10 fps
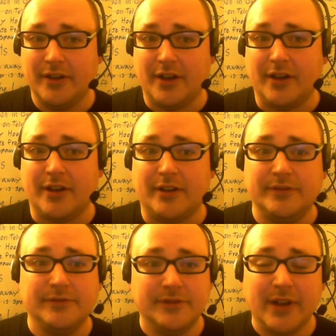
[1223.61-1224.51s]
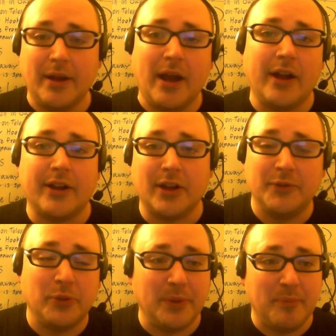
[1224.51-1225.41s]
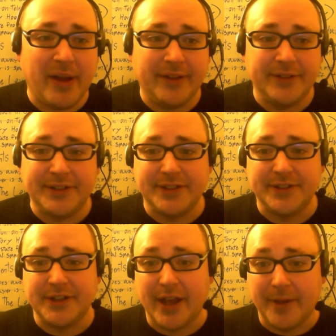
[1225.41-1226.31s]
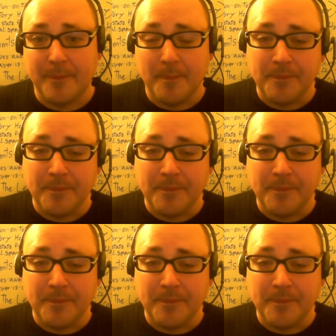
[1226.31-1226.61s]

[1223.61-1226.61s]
uh how to comfortably balance this yet.